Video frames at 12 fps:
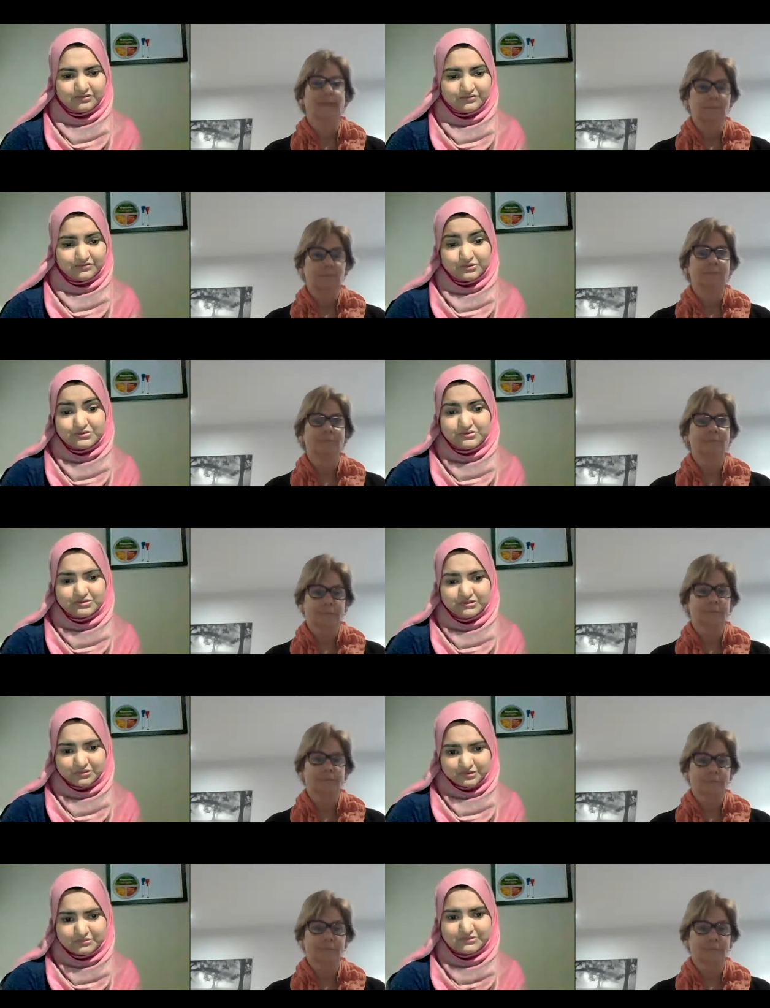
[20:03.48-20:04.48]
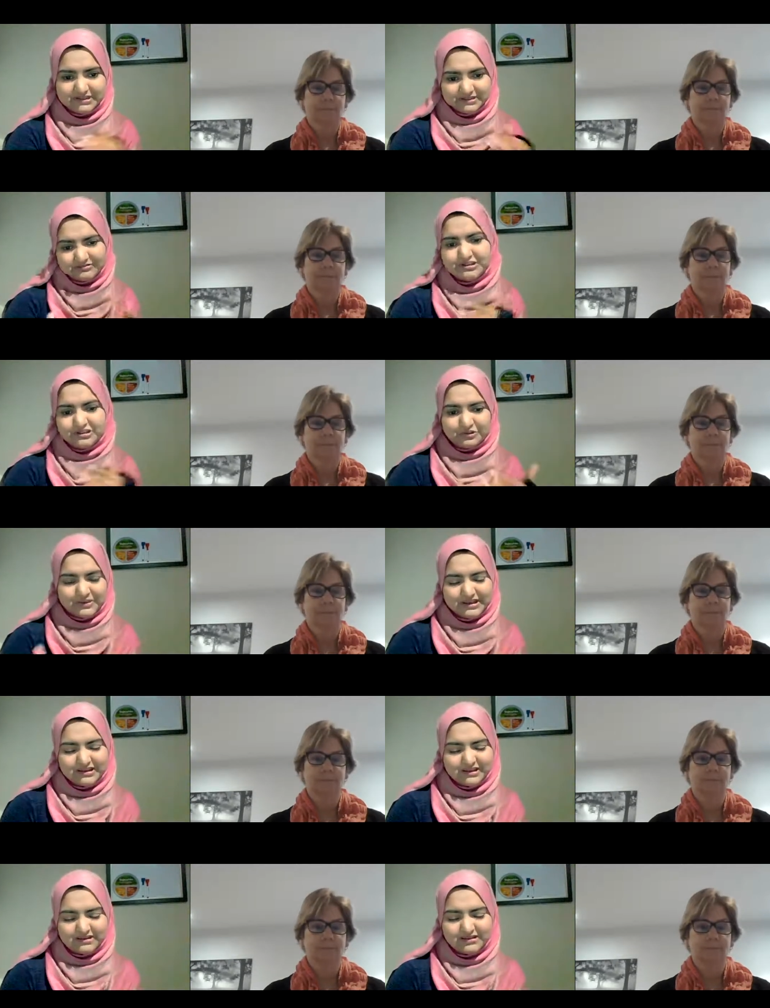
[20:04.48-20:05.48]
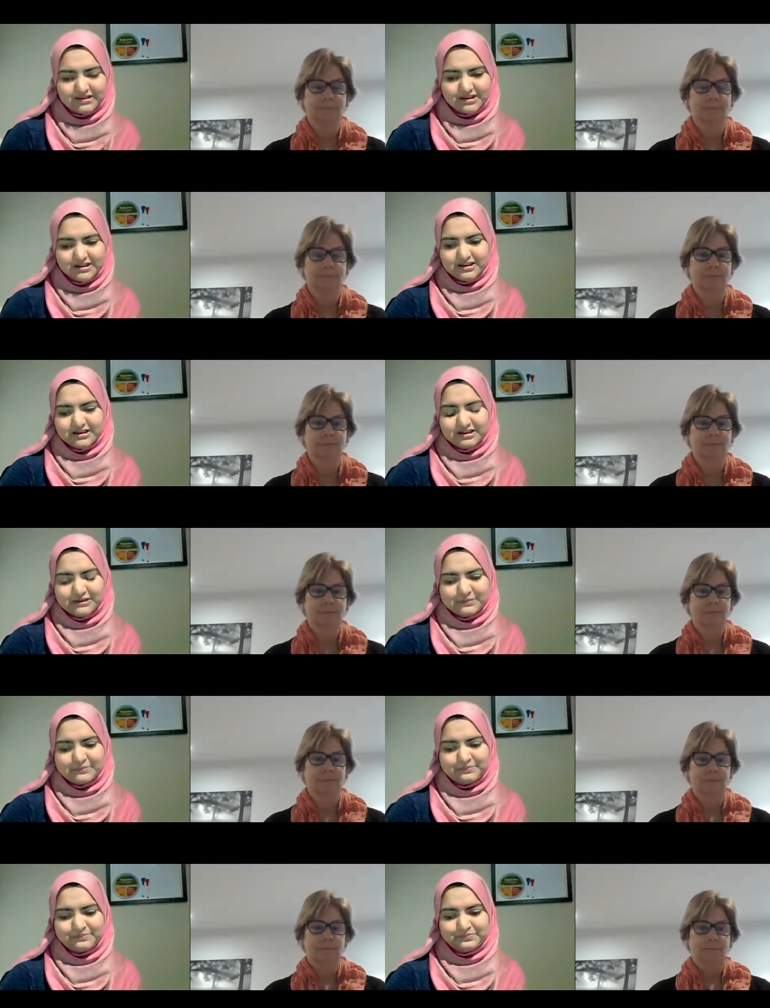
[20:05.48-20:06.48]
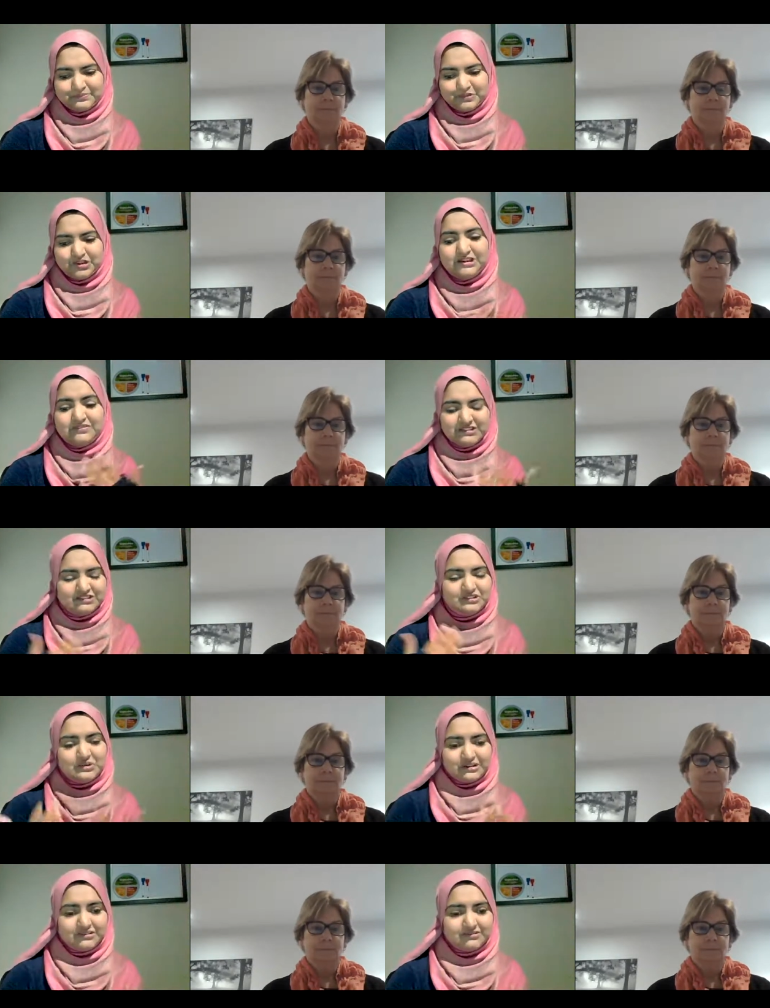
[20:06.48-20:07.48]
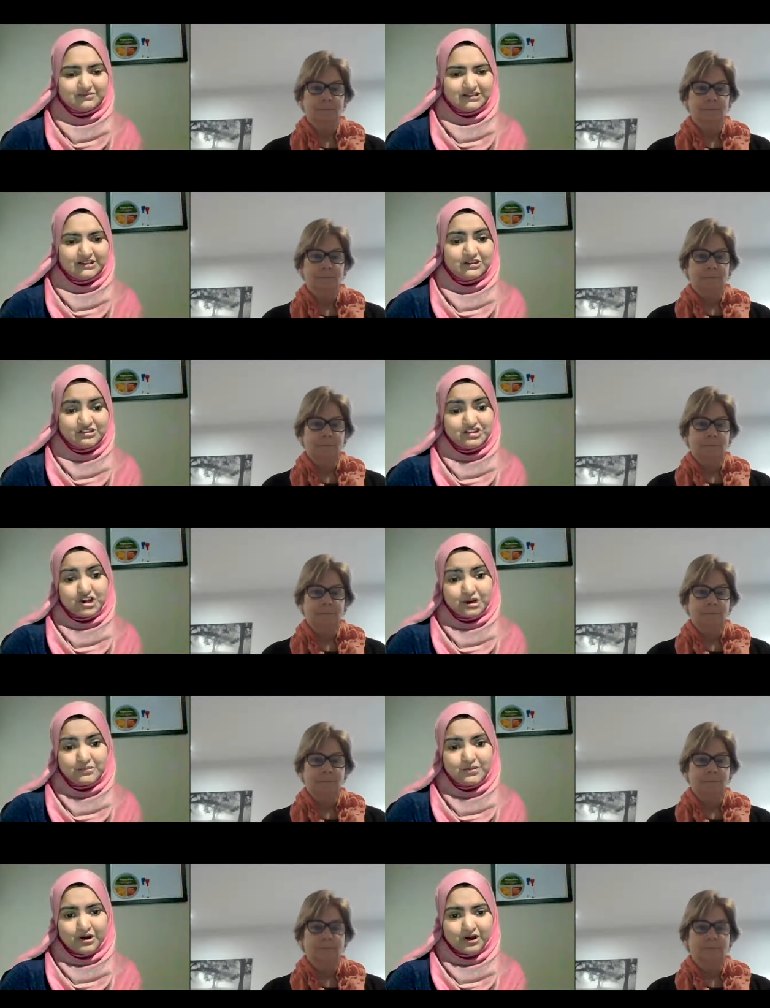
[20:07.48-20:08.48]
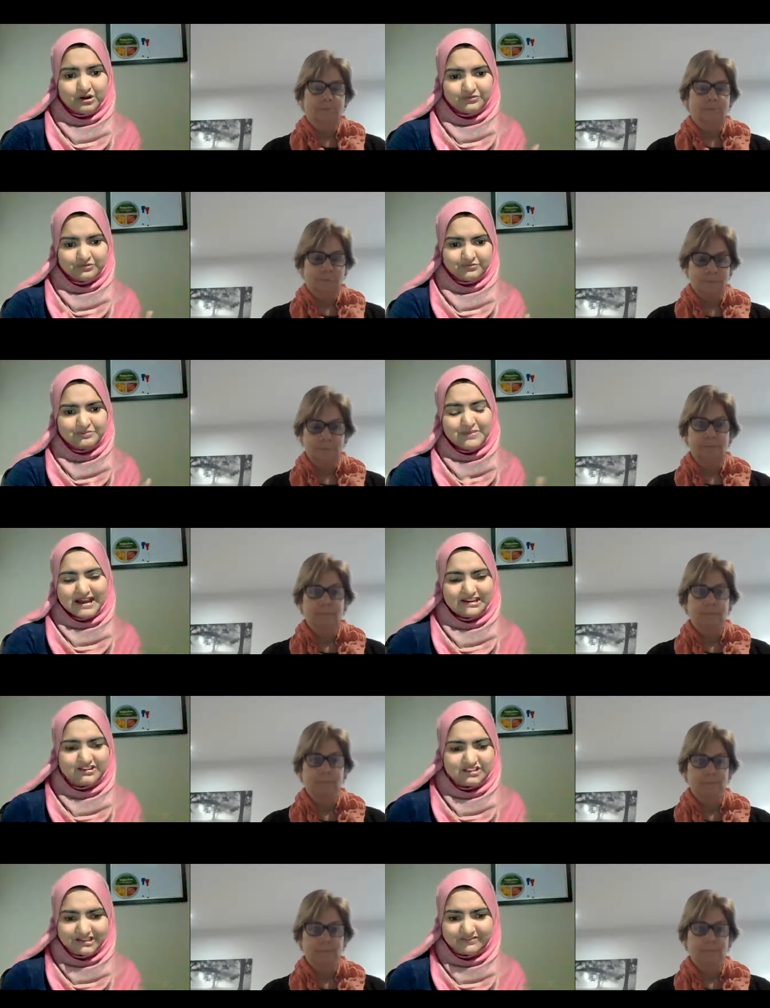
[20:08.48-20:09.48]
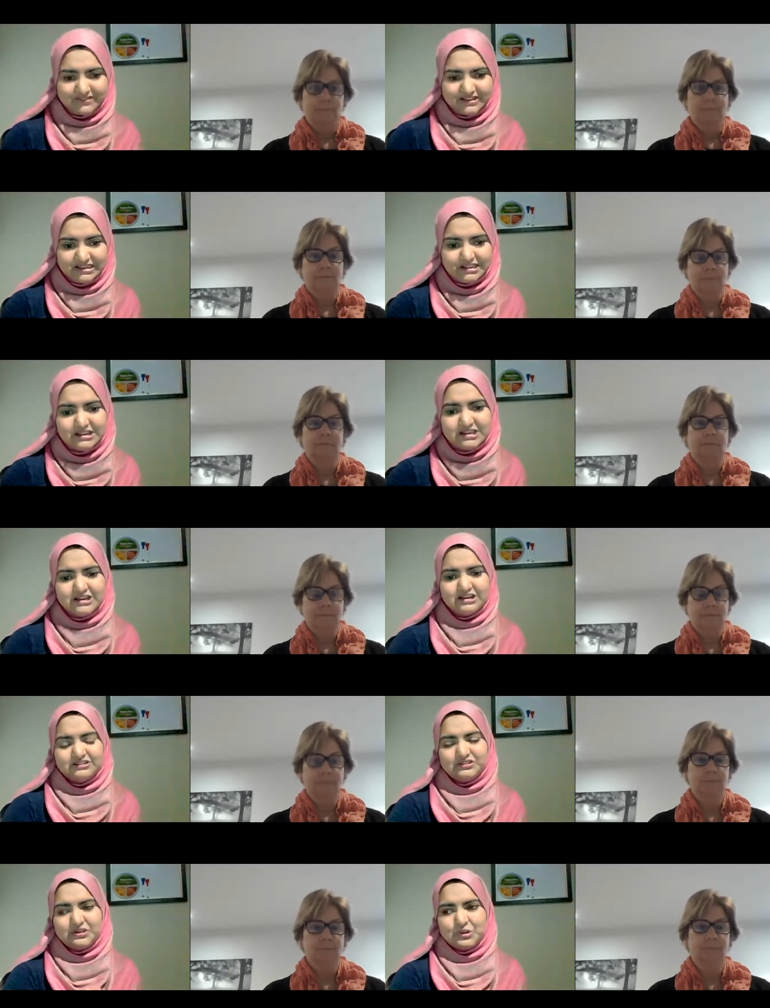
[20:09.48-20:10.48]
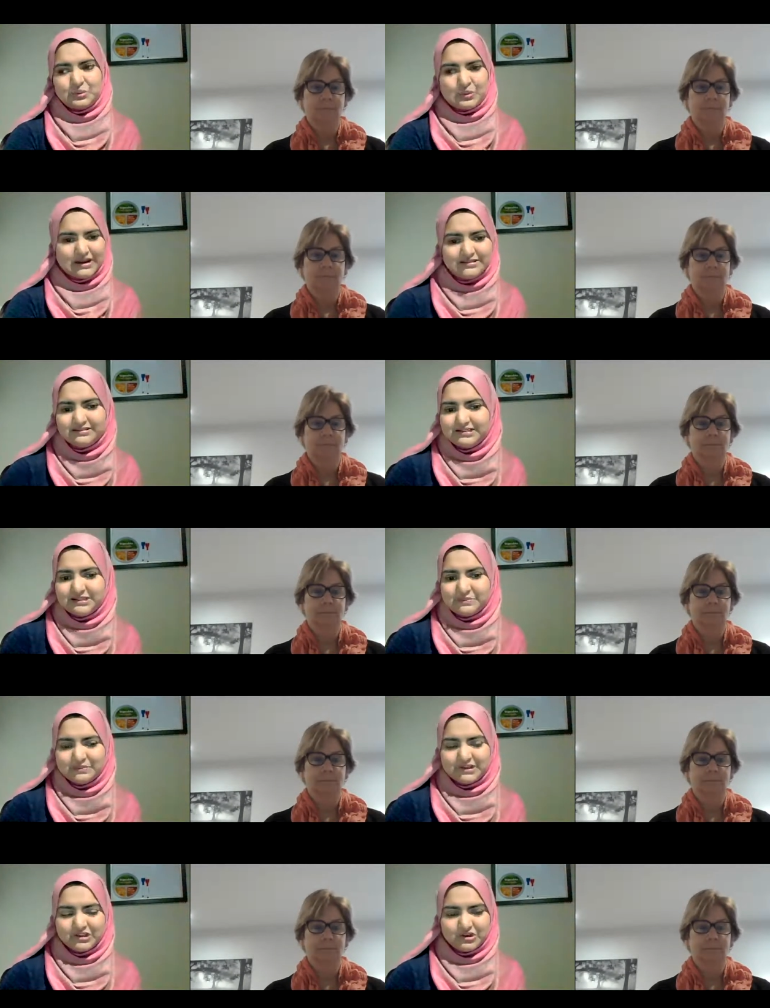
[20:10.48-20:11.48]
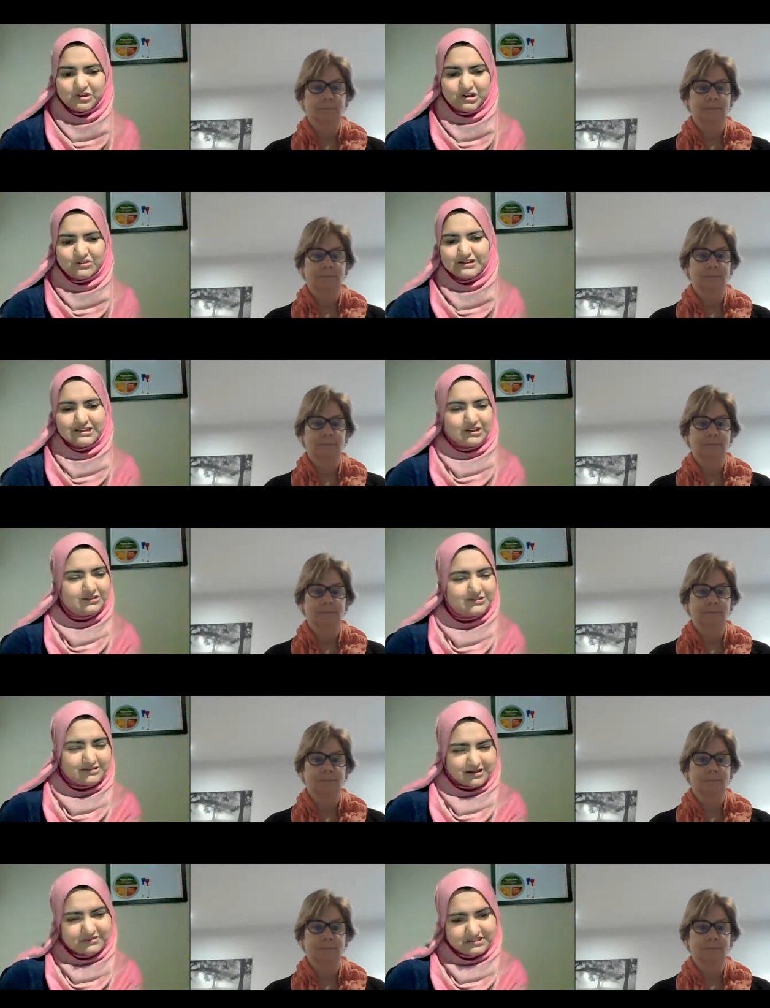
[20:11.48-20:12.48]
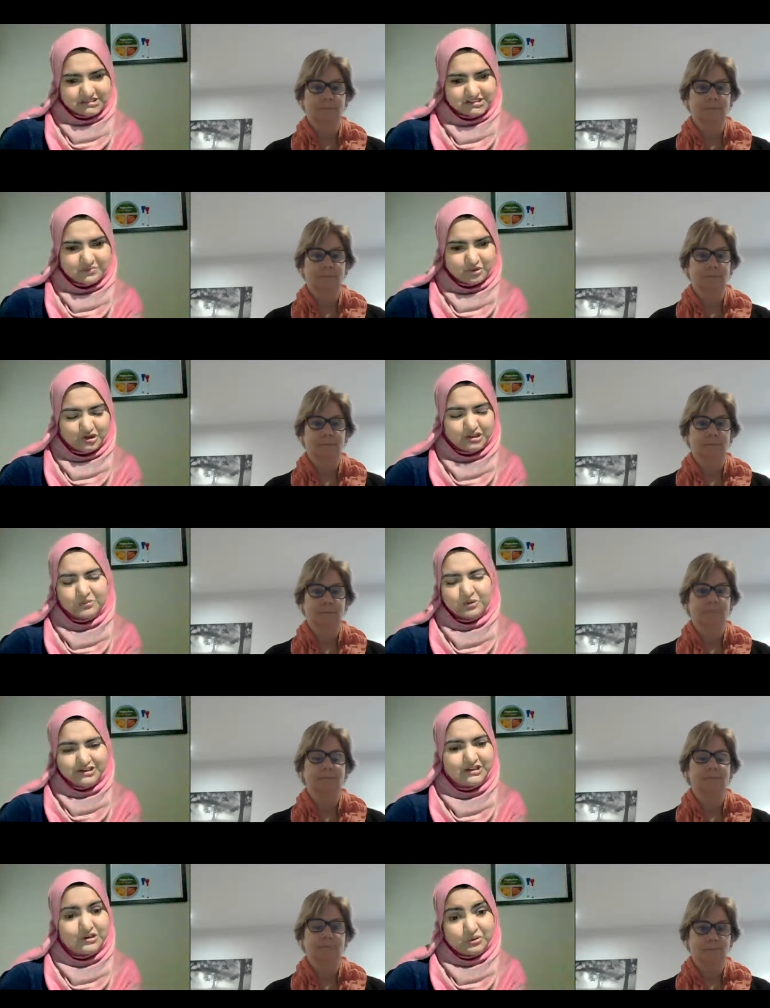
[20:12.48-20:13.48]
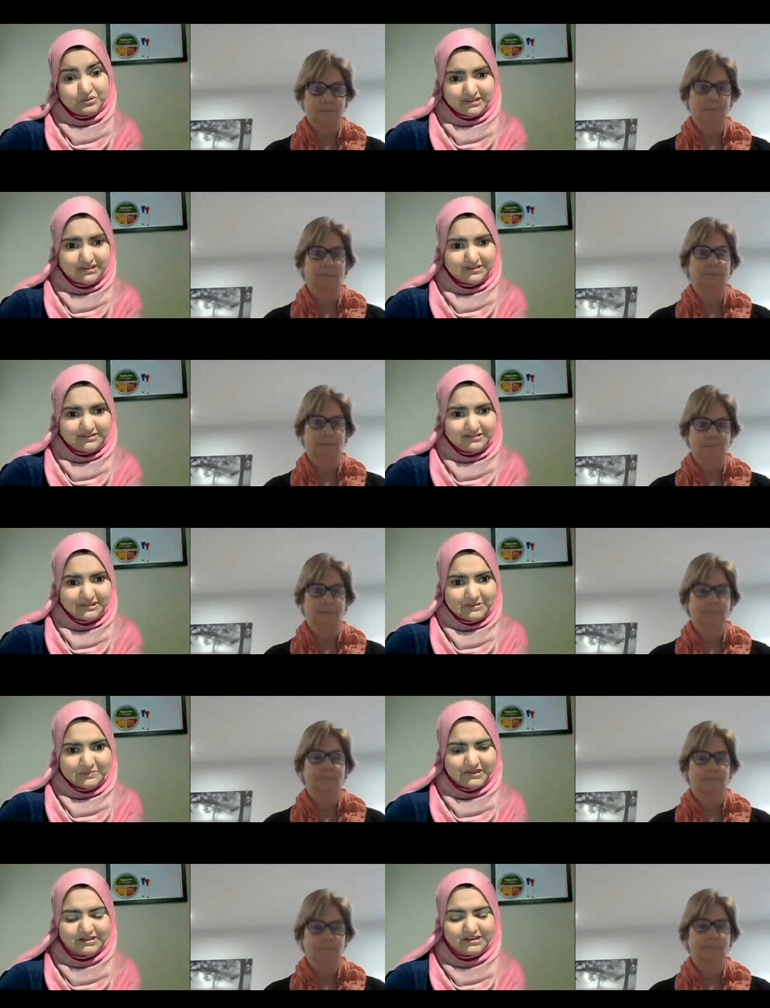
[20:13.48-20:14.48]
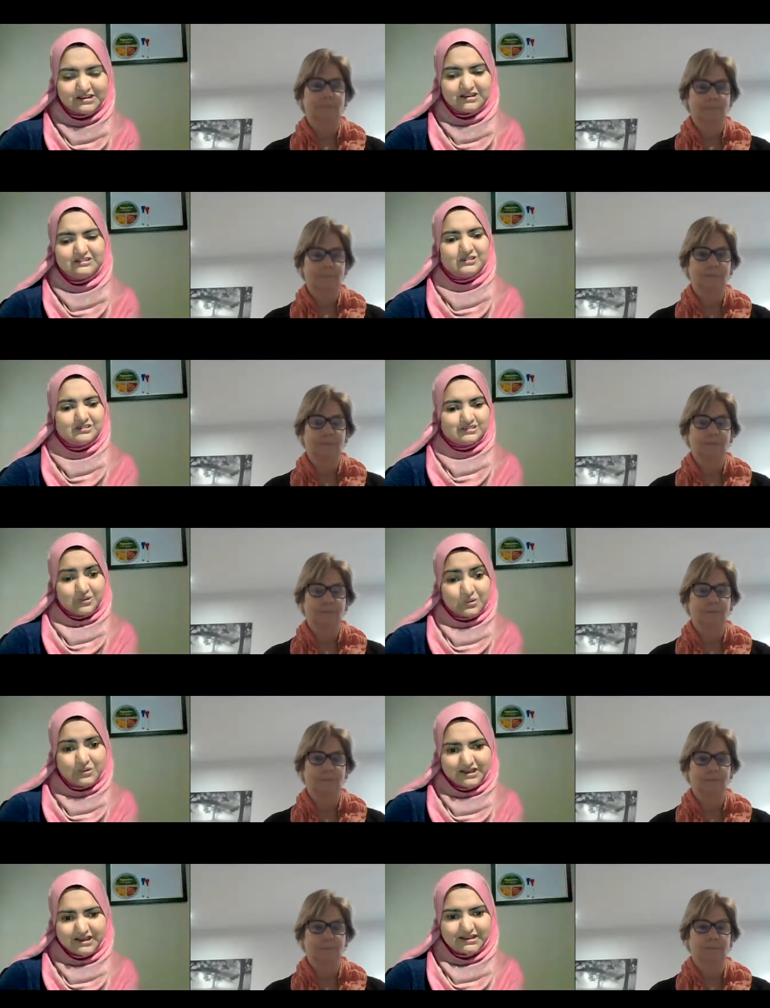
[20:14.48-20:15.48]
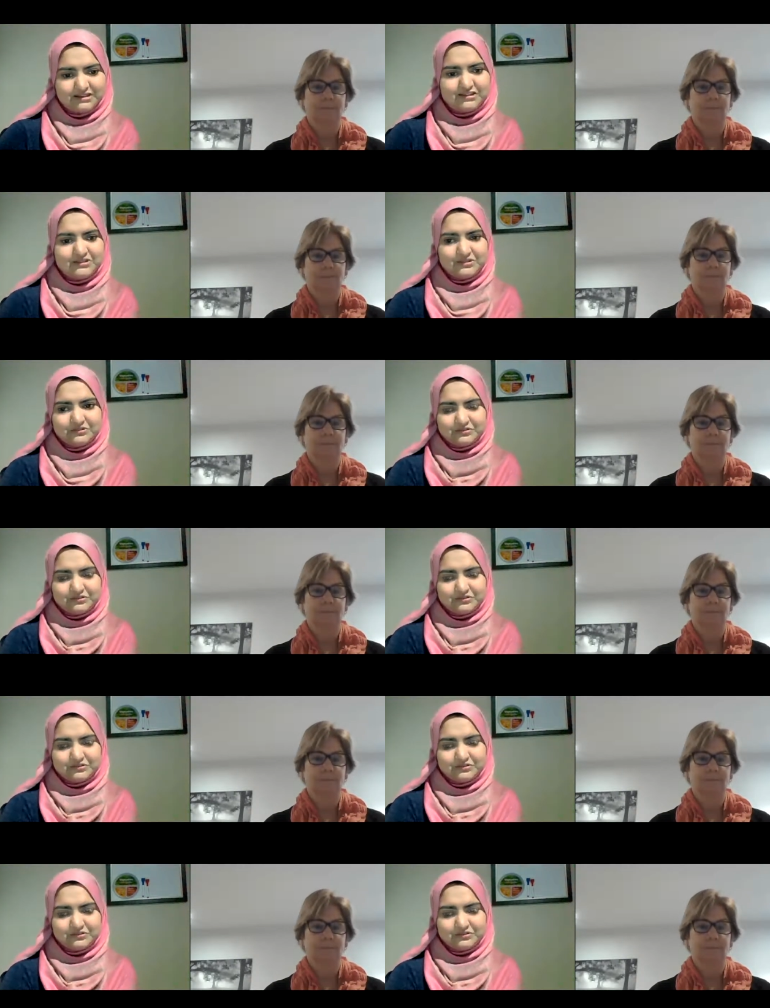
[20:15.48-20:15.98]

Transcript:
Speaker 1: food groups and you know making um, your liver is doing a really good job of managing everything so while sleeping you're not really on starvation mode your body knows that you're sleeping so it's okay to